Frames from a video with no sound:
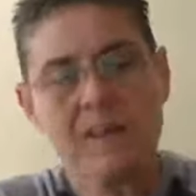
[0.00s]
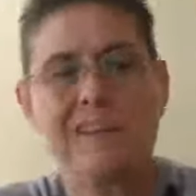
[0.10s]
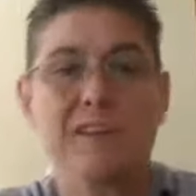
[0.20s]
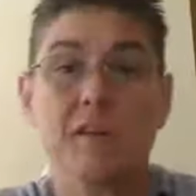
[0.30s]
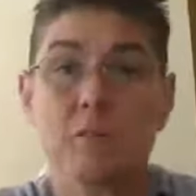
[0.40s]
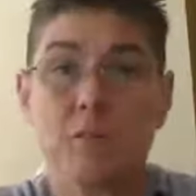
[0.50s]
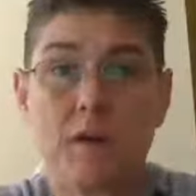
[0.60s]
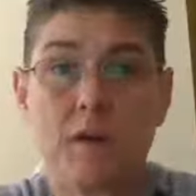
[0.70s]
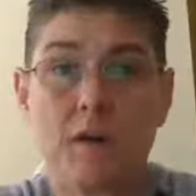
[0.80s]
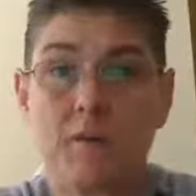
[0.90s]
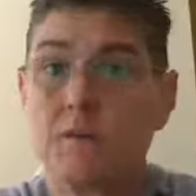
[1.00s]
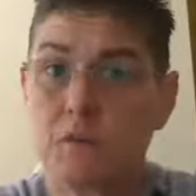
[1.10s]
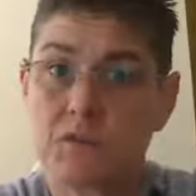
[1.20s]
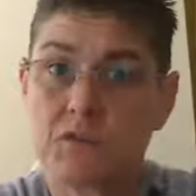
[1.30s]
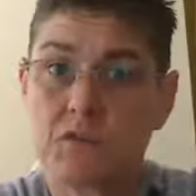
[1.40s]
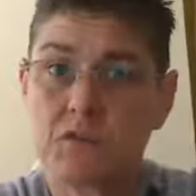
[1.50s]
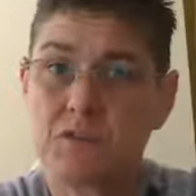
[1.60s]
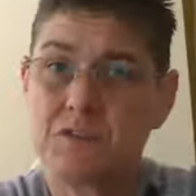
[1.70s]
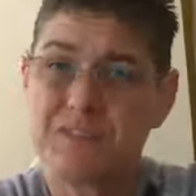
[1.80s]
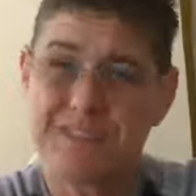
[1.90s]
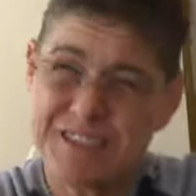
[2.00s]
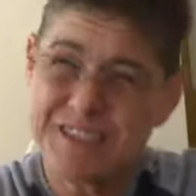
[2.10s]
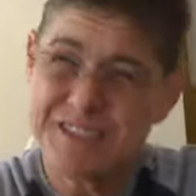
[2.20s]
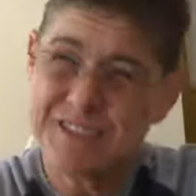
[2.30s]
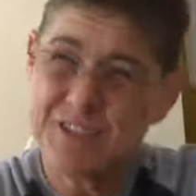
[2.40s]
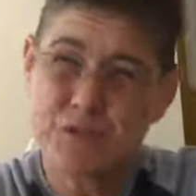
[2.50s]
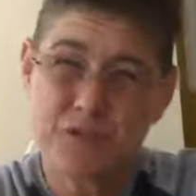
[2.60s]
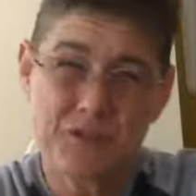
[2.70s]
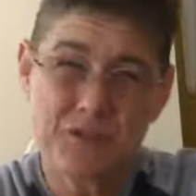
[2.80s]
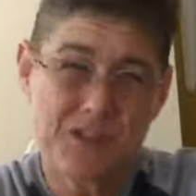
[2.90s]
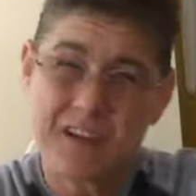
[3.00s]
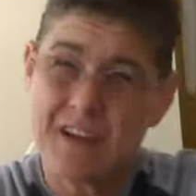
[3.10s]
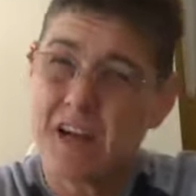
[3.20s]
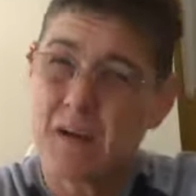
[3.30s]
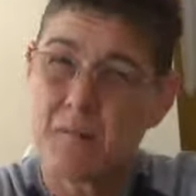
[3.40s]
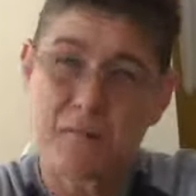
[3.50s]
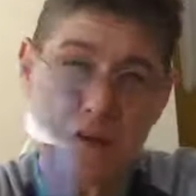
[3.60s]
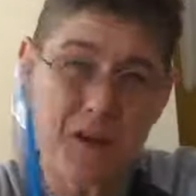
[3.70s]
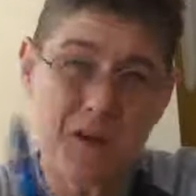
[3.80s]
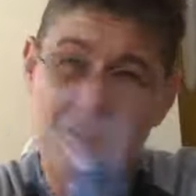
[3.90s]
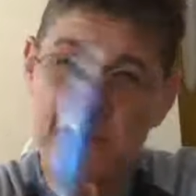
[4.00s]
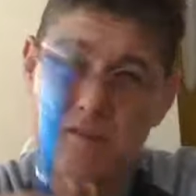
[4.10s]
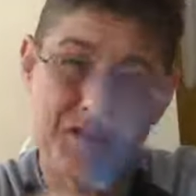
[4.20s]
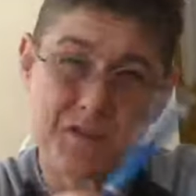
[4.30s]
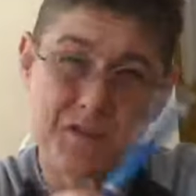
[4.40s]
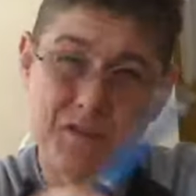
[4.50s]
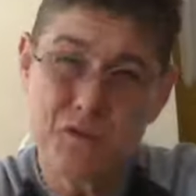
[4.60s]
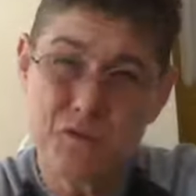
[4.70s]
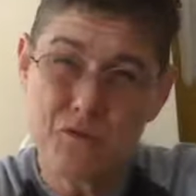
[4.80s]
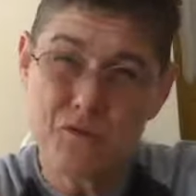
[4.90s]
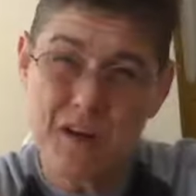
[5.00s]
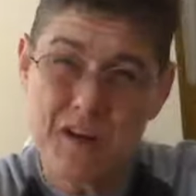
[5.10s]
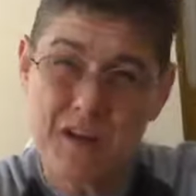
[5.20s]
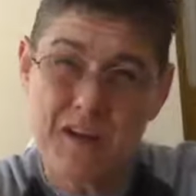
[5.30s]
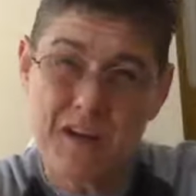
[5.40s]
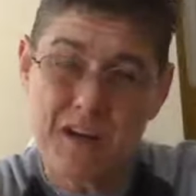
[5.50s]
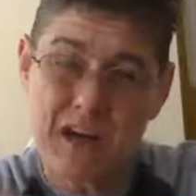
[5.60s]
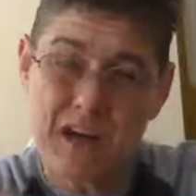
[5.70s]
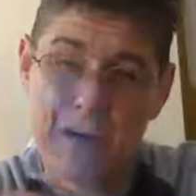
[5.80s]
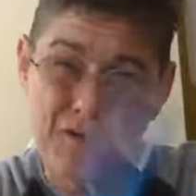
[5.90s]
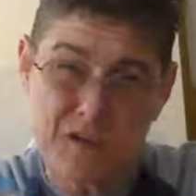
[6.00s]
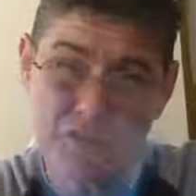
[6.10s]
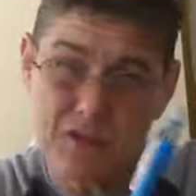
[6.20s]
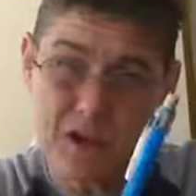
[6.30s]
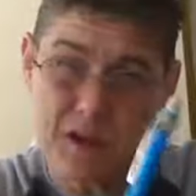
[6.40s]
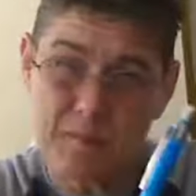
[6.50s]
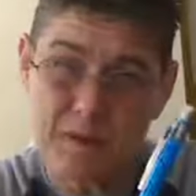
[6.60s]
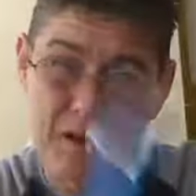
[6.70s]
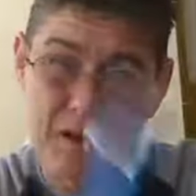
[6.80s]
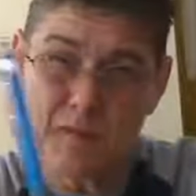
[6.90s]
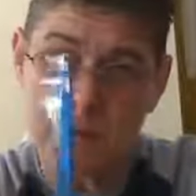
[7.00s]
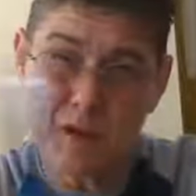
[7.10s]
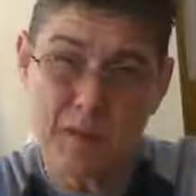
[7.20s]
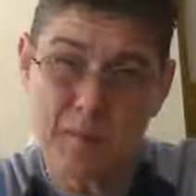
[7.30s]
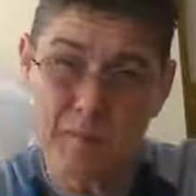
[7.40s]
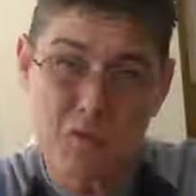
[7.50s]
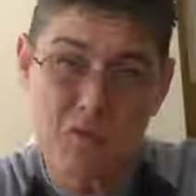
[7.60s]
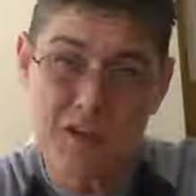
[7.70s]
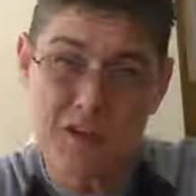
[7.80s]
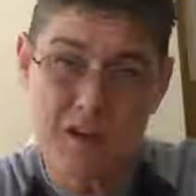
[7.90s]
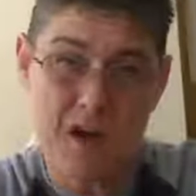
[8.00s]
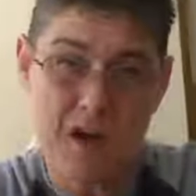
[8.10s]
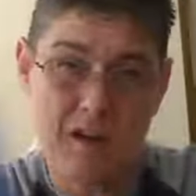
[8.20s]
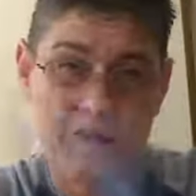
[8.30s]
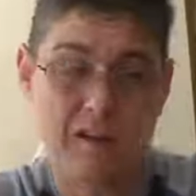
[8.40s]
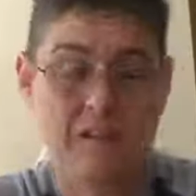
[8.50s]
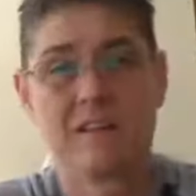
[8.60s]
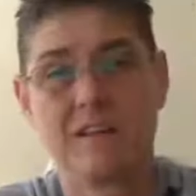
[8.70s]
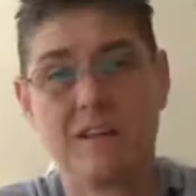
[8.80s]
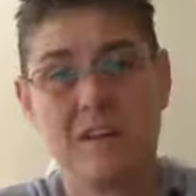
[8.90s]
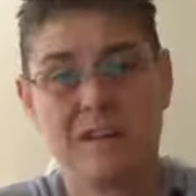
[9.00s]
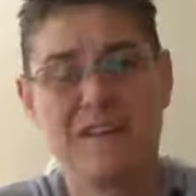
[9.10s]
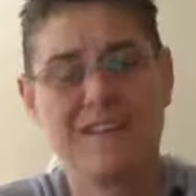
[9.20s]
11 Bravo, foot soldiers, dudes, I'm afraid that there is no outside job other than becoming a mercenary, alright?